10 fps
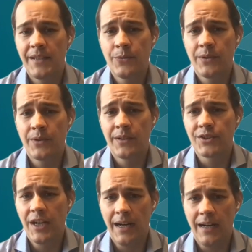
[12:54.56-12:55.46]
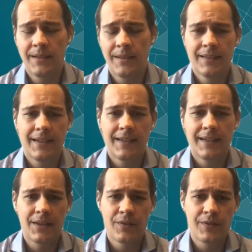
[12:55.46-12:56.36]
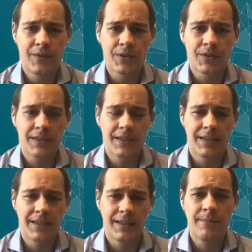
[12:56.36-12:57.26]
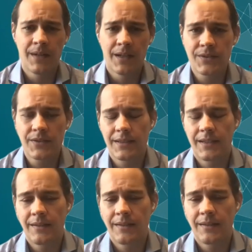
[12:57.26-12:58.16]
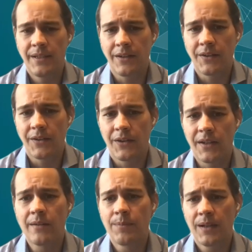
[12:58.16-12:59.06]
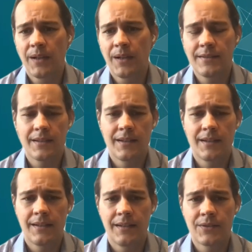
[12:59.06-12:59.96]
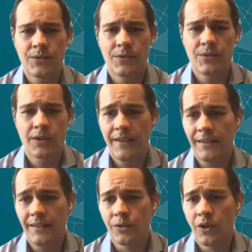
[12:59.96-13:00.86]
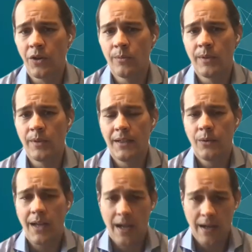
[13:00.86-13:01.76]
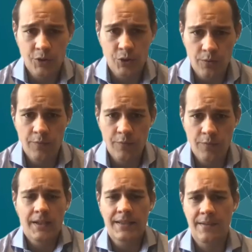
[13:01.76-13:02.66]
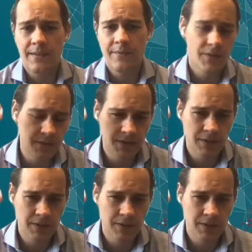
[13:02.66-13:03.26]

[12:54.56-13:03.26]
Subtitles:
me doing this job, the first 8 months being on airplanes, circumventing the globe, what I have to show for it, except for